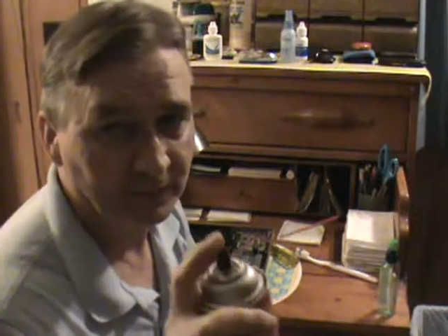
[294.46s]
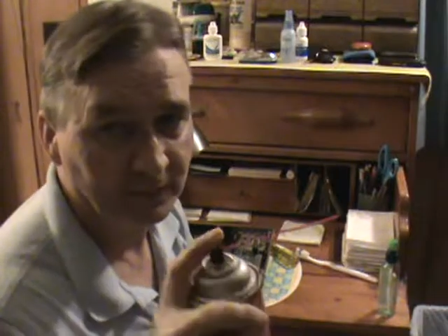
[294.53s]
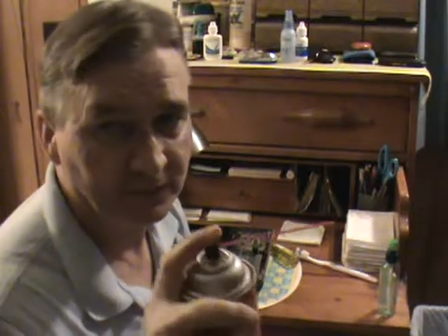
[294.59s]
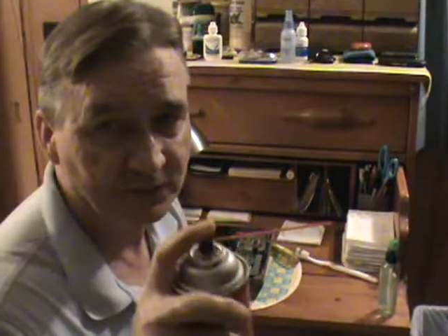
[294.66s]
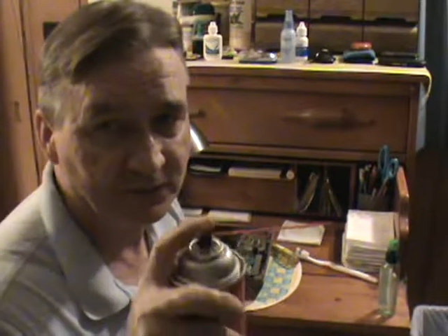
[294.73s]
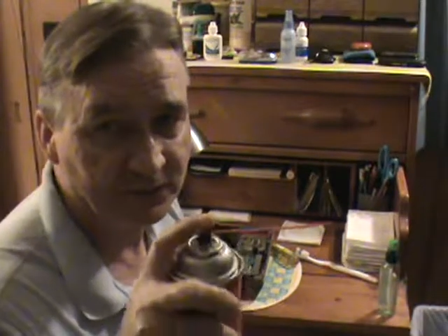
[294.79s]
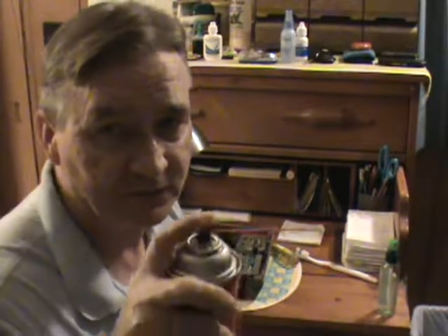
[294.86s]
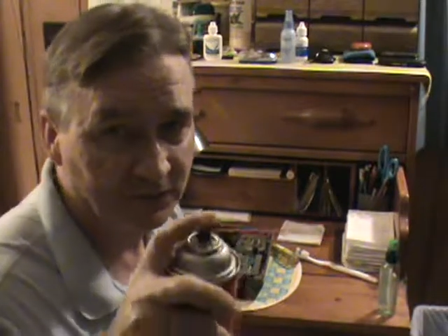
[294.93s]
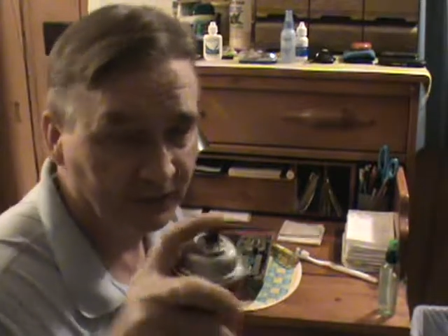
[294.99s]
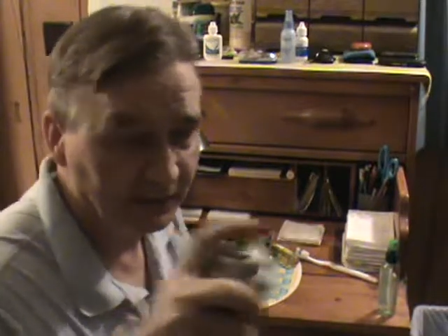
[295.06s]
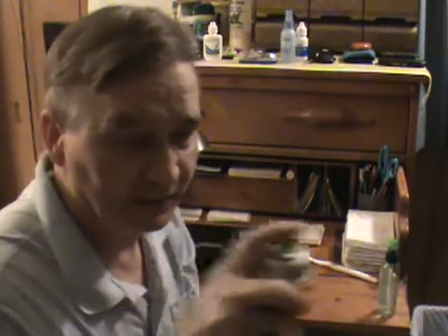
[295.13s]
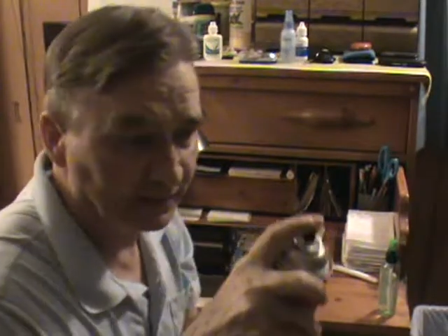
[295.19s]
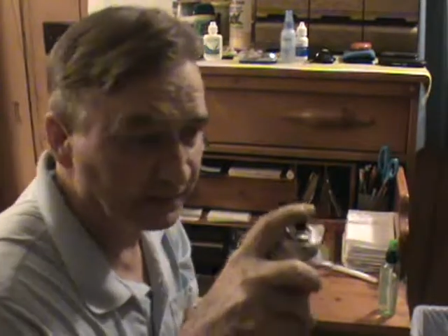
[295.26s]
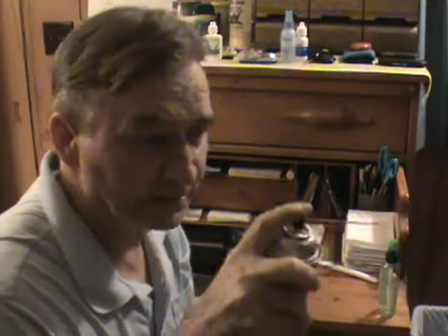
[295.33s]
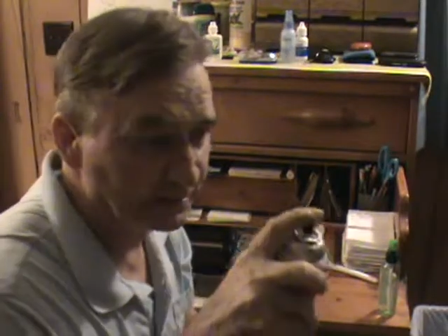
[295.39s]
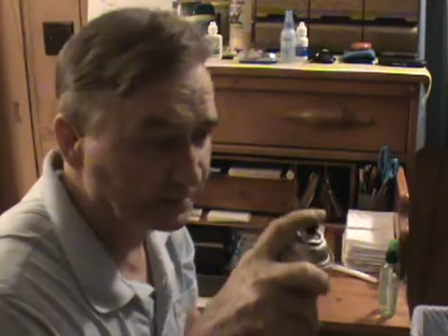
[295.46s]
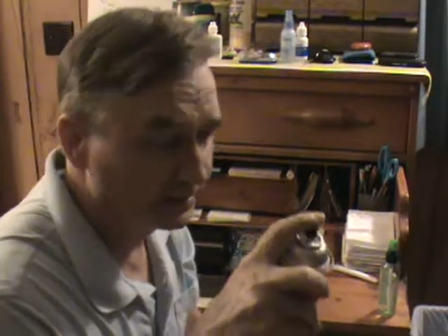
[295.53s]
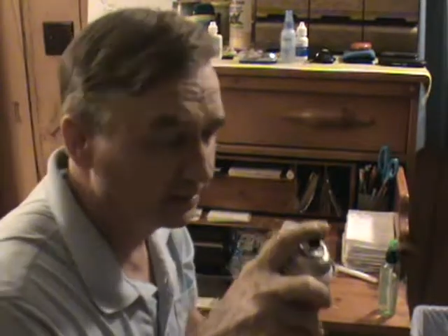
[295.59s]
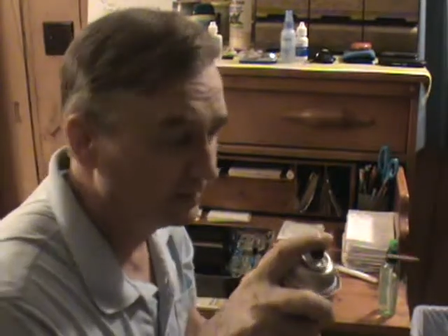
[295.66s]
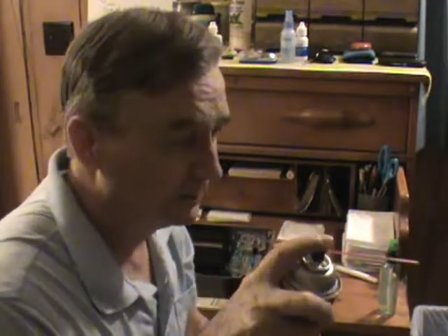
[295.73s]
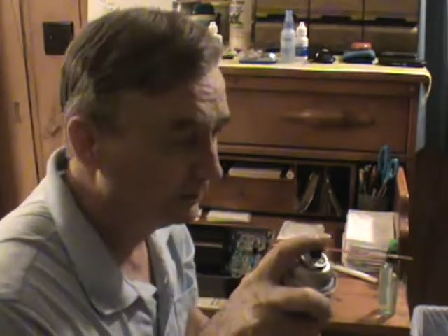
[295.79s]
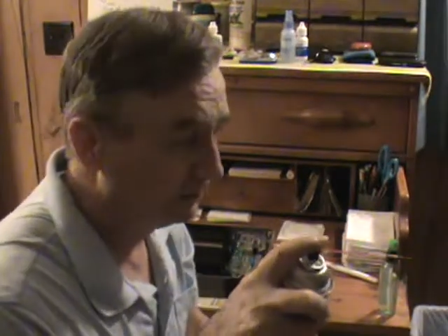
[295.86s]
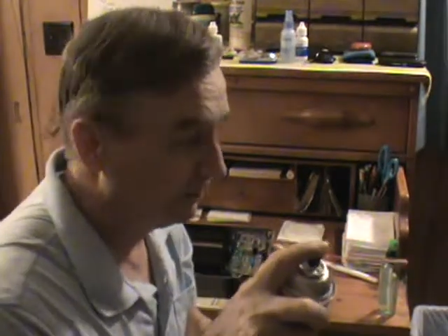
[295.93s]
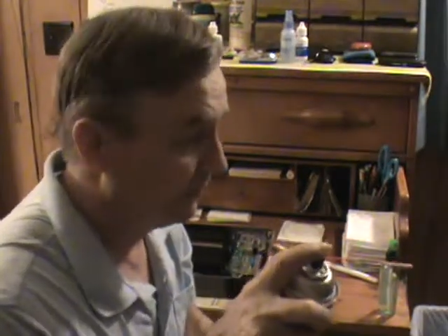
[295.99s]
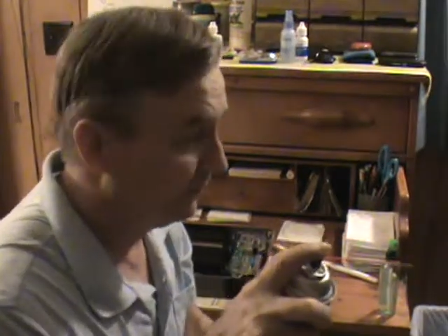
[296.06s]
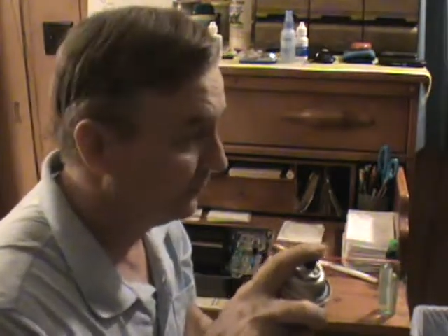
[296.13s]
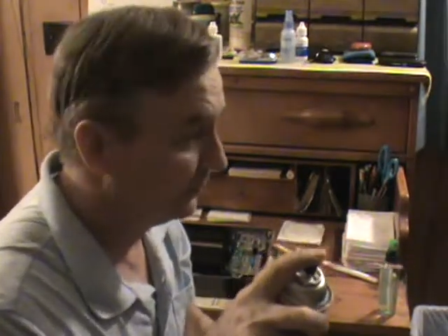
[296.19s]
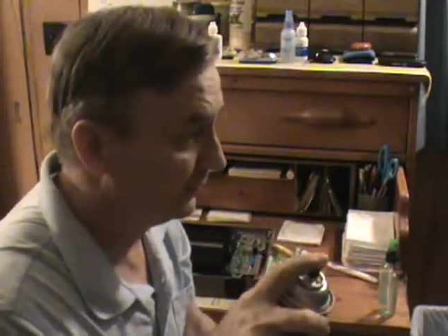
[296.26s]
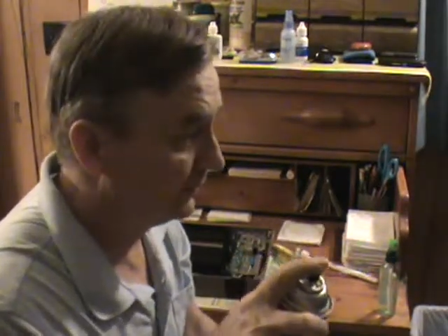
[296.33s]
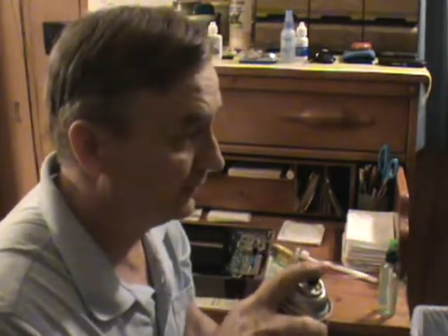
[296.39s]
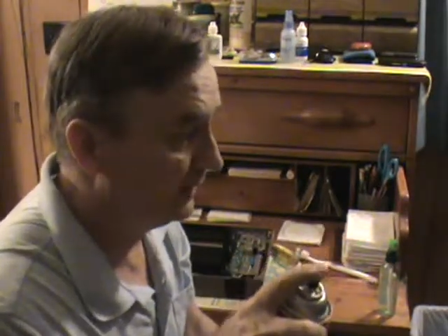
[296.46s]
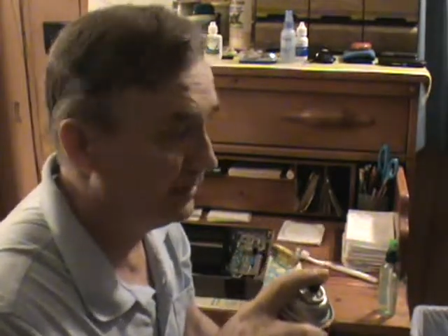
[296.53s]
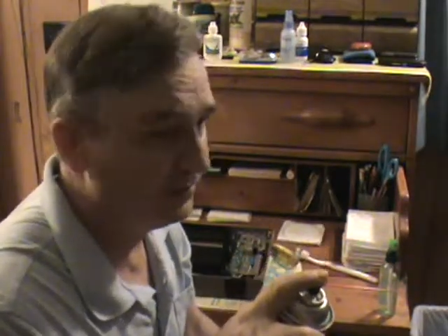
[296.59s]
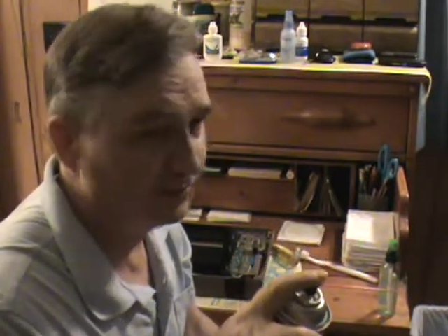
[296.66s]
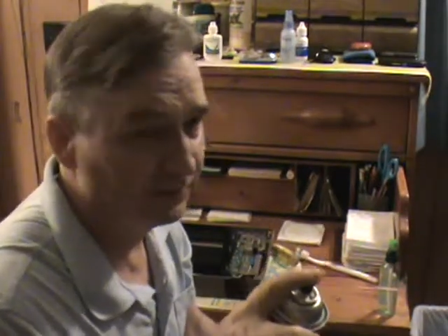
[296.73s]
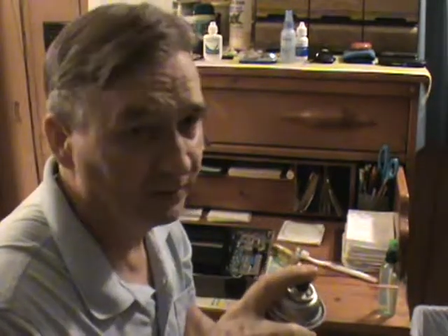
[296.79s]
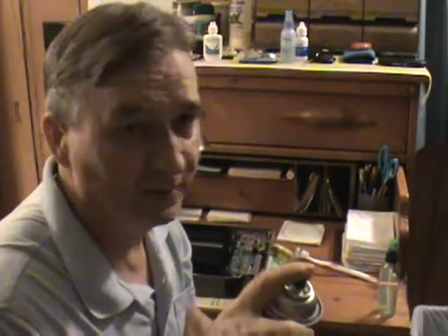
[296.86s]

stick this in your